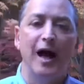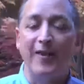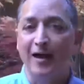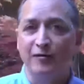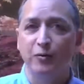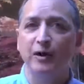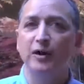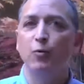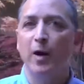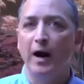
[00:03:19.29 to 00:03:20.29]
And that's
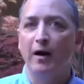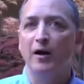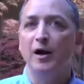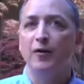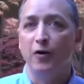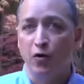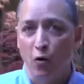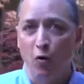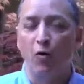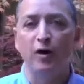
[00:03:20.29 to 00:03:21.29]
really where the
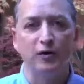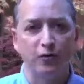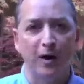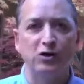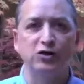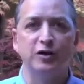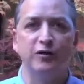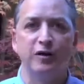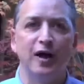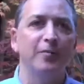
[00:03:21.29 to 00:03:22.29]
core and direction of
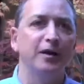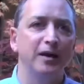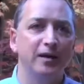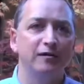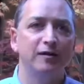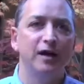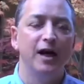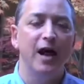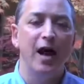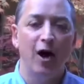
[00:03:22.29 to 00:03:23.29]
the company is,
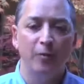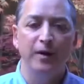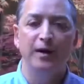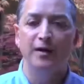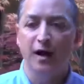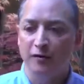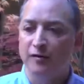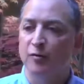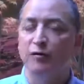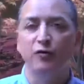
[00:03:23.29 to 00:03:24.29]
helping
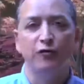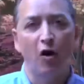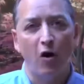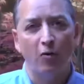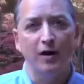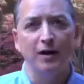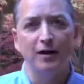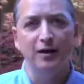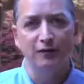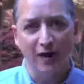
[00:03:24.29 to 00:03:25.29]
customers who've already
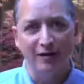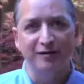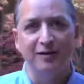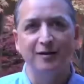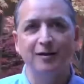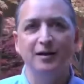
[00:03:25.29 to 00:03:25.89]
invested